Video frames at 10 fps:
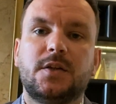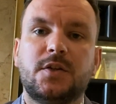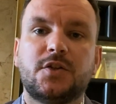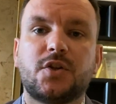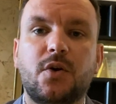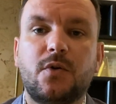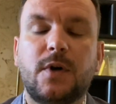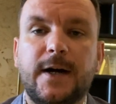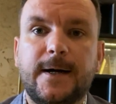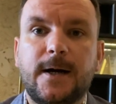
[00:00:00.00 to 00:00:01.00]

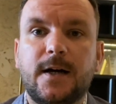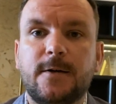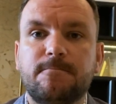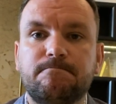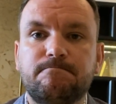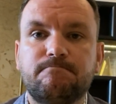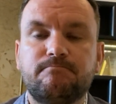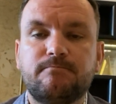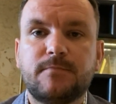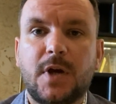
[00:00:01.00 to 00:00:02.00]
So,
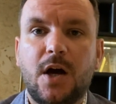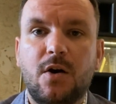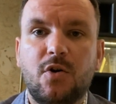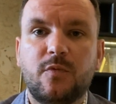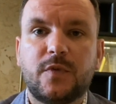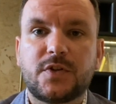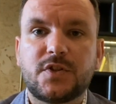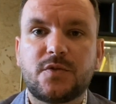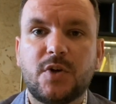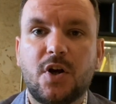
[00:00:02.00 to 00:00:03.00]
home
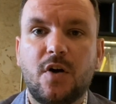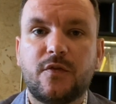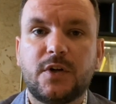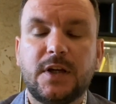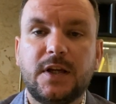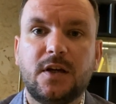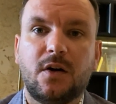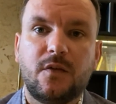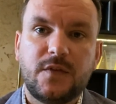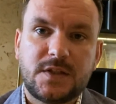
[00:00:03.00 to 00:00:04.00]
versus recovery,
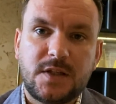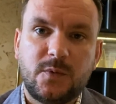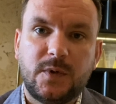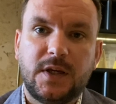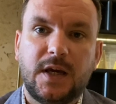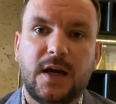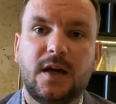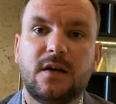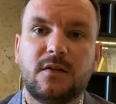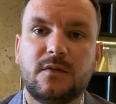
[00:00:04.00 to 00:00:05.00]
obviously we
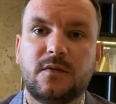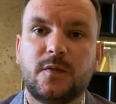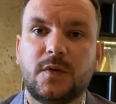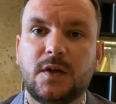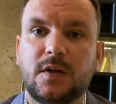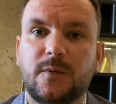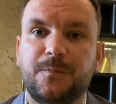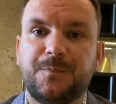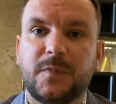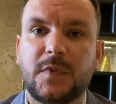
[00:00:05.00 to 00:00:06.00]
have
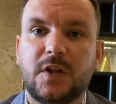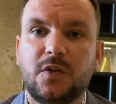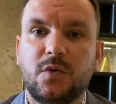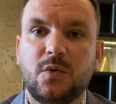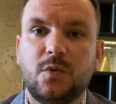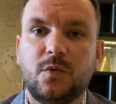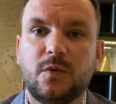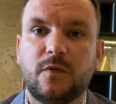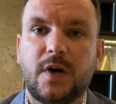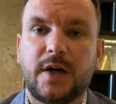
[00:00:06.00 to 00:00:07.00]
the
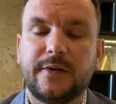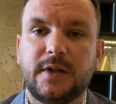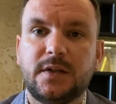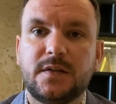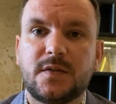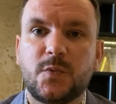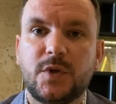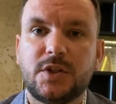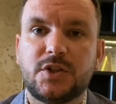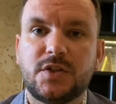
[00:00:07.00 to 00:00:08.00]
new variant,
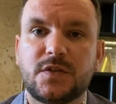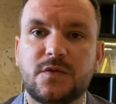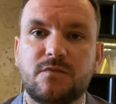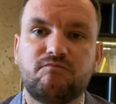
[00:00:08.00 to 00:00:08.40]
which is